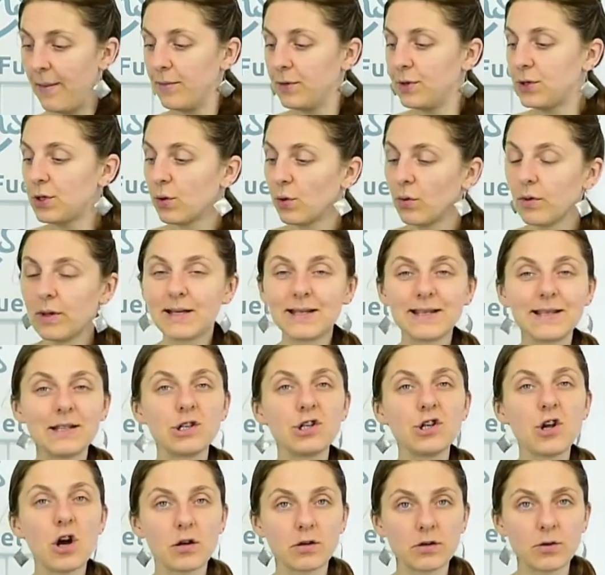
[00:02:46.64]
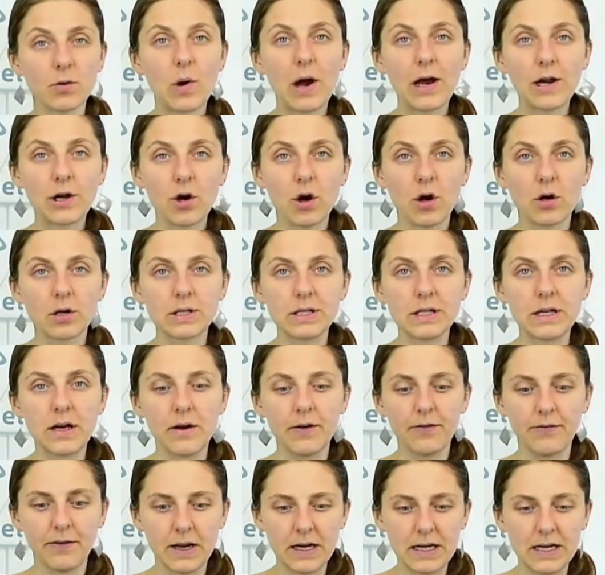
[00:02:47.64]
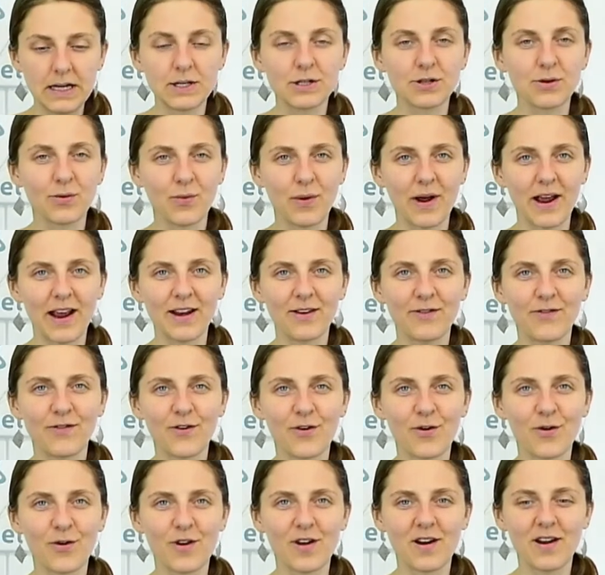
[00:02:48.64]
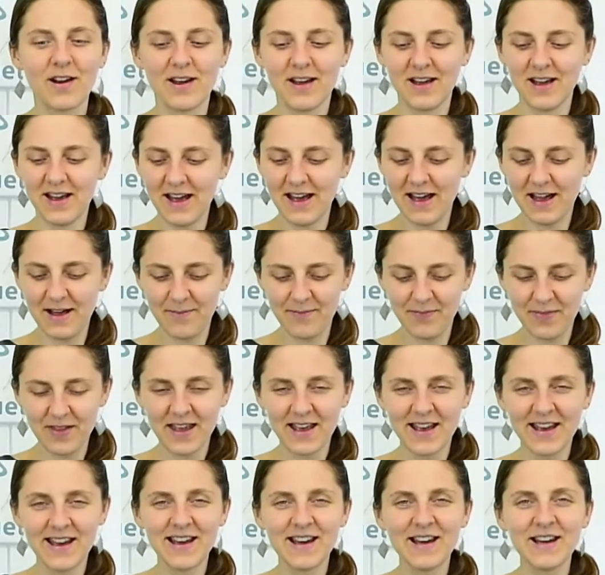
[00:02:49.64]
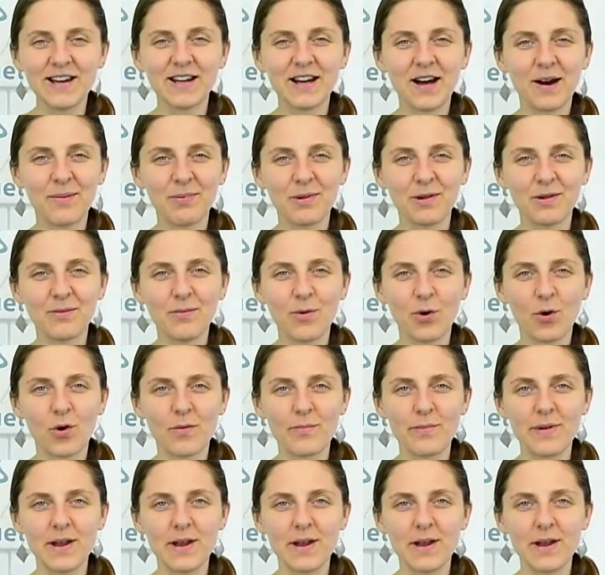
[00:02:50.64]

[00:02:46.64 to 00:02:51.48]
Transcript: So this is not quite hot enough. I need to wait for a couple more